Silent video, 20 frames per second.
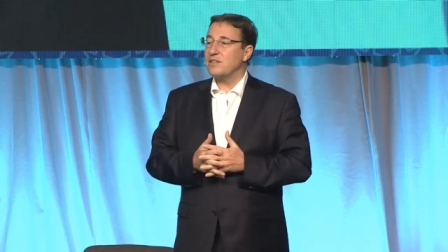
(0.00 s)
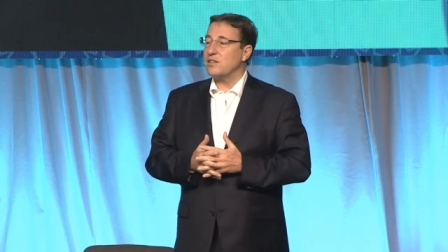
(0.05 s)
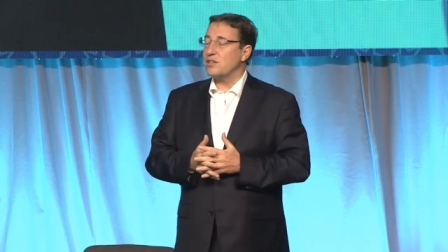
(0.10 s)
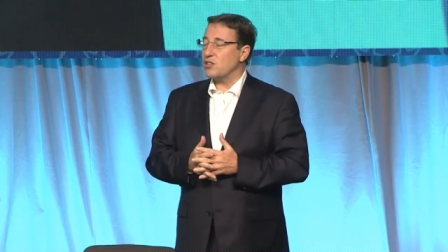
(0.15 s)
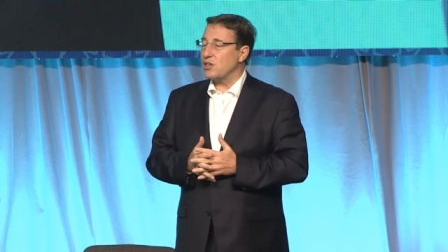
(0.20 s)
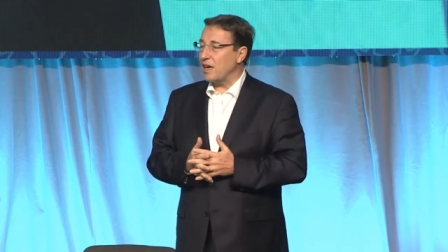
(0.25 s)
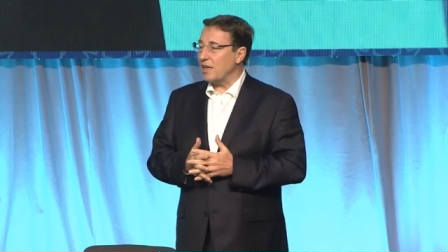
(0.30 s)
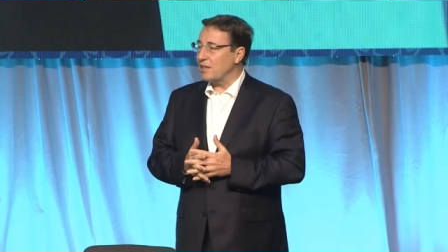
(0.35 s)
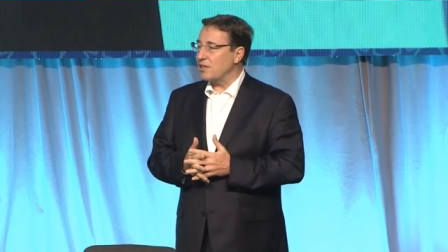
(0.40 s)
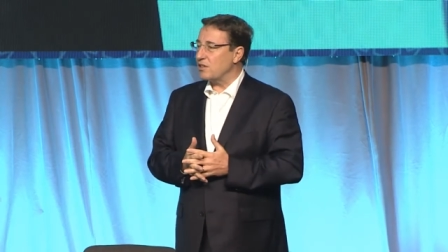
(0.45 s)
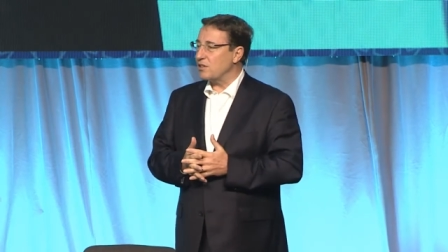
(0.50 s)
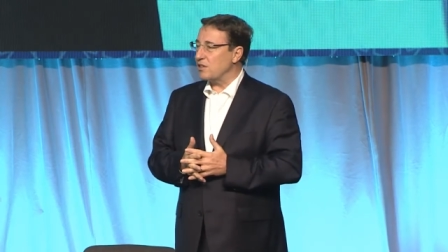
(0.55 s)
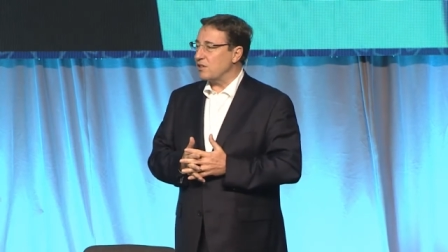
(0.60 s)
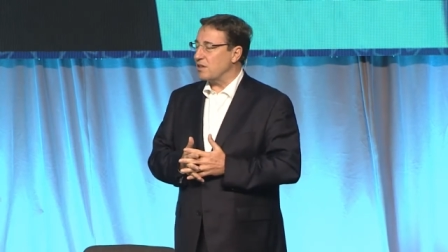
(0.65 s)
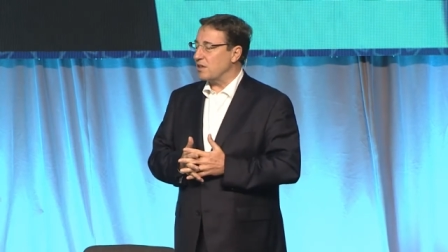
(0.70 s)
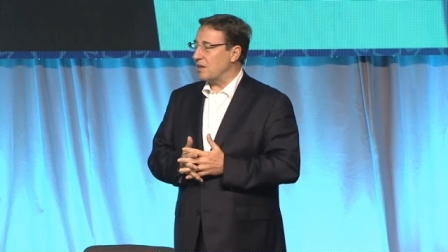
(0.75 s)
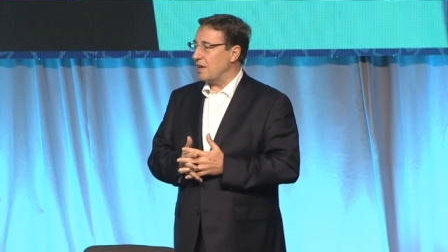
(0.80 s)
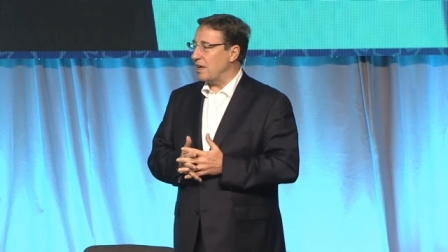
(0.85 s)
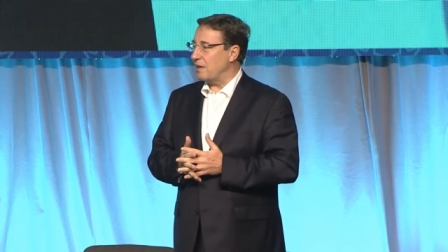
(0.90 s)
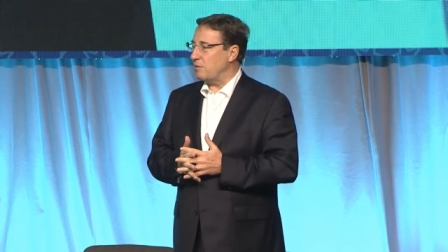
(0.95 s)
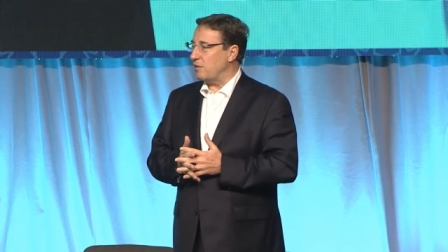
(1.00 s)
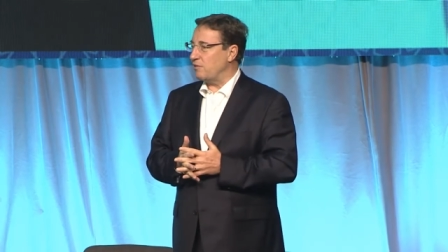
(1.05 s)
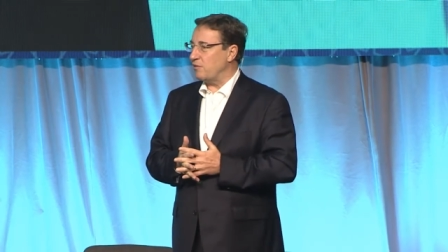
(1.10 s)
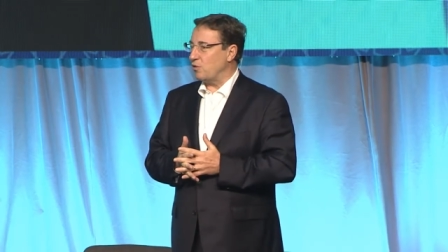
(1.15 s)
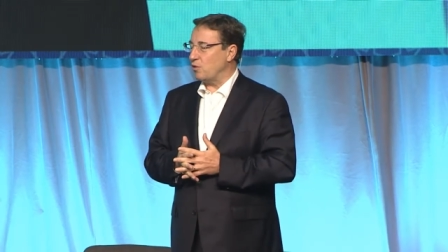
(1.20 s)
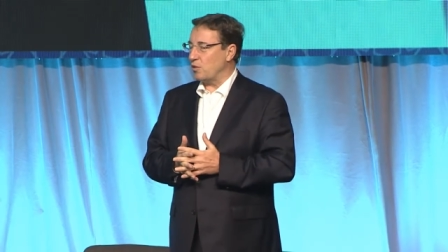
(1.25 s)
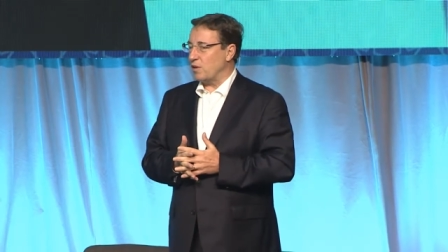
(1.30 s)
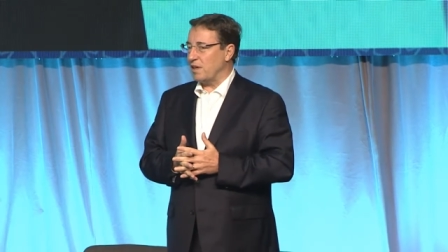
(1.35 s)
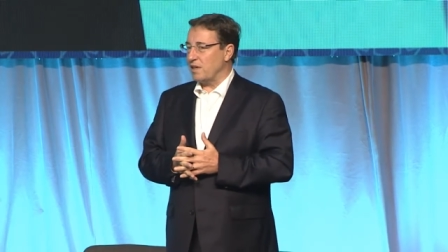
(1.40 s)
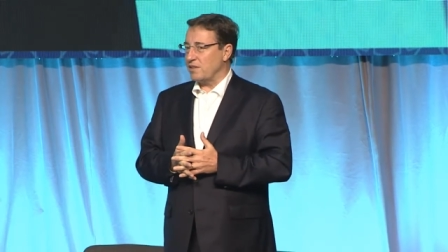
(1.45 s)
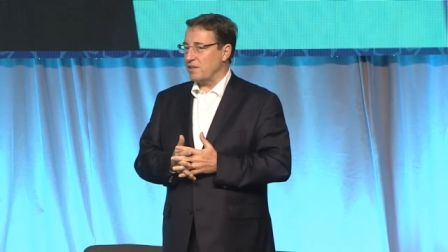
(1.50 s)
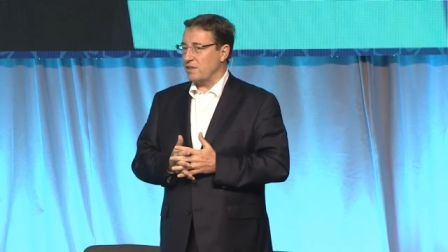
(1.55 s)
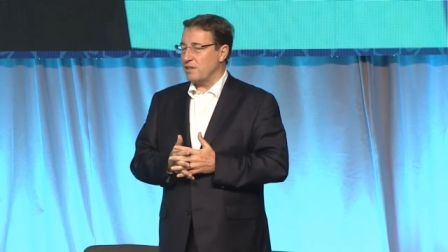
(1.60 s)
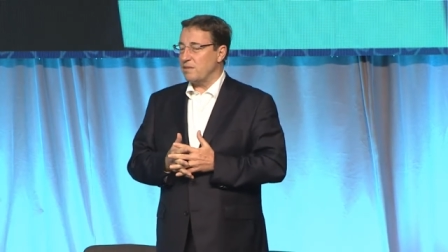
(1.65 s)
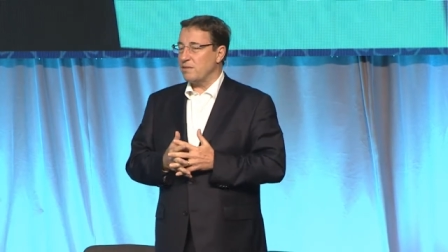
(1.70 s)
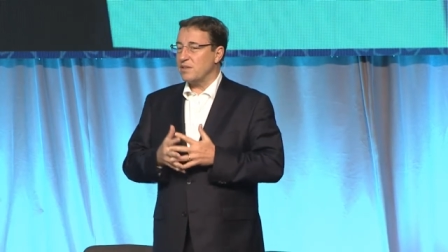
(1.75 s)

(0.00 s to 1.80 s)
the challenges that lie before us.